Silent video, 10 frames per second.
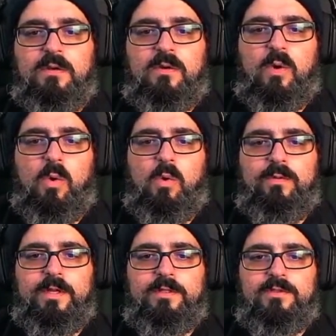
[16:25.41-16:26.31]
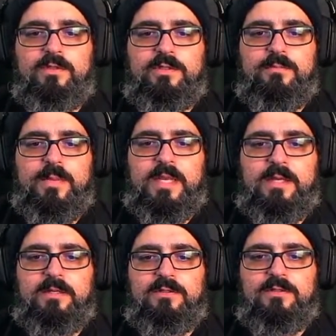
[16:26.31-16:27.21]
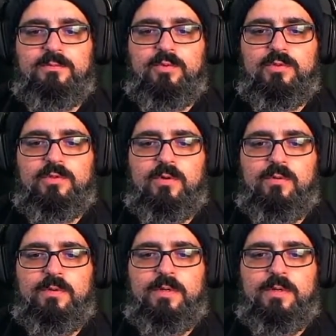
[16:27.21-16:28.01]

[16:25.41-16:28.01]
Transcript: coal that it took to make it into smoothstone.